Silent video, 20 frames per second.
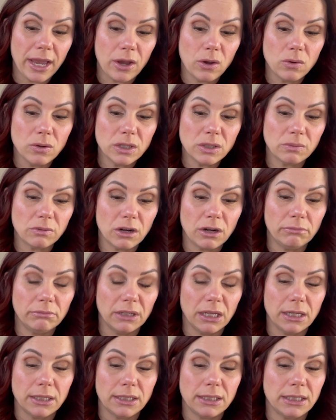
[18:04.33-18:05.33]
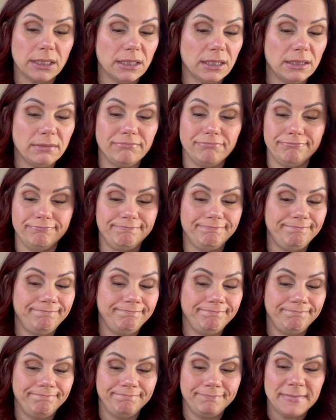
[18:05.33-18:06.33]
who's warmed this? Is,
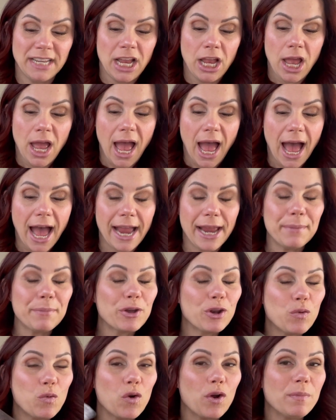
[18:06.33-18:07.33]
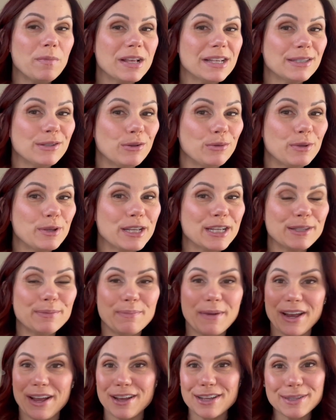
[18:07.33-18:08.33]
I am going to warm this only because
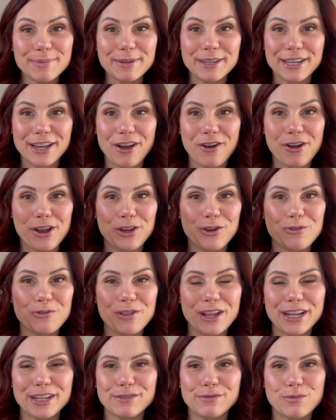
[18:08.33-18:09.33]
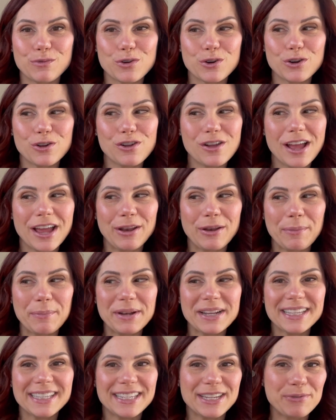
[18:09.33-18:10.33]
my husband now I know likes floral and I'm
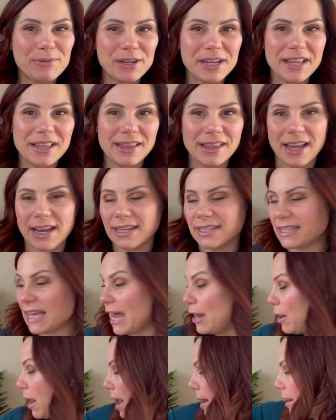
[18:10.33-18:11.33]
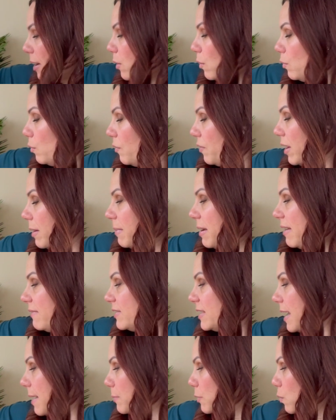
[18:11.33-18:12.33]
going to see what he thinks. I, I don't know that I'm going to have
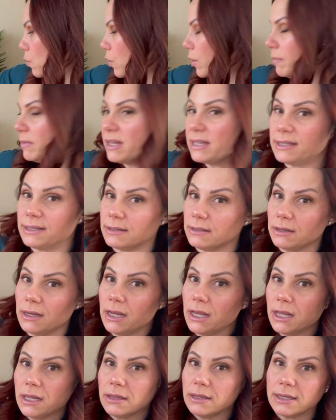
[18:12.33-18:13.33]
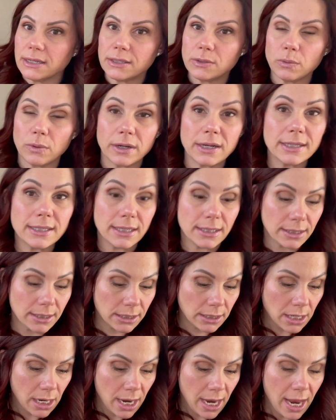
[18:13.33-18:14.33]
time to warm this this because
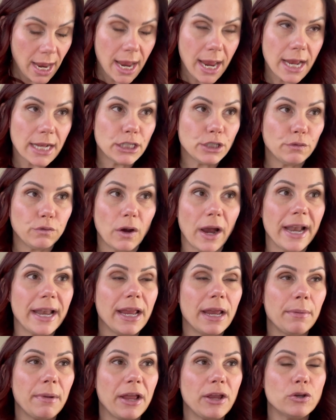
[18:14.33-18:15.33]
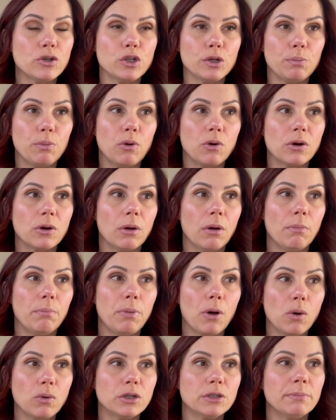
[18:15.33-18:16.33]
it's it's Friday and I usually pour,
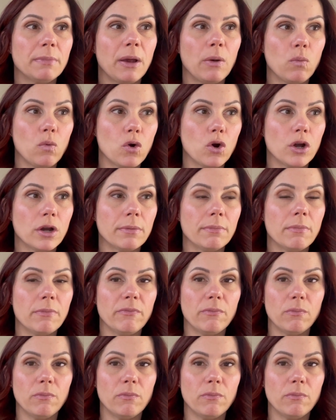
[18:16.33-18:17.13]
post my warm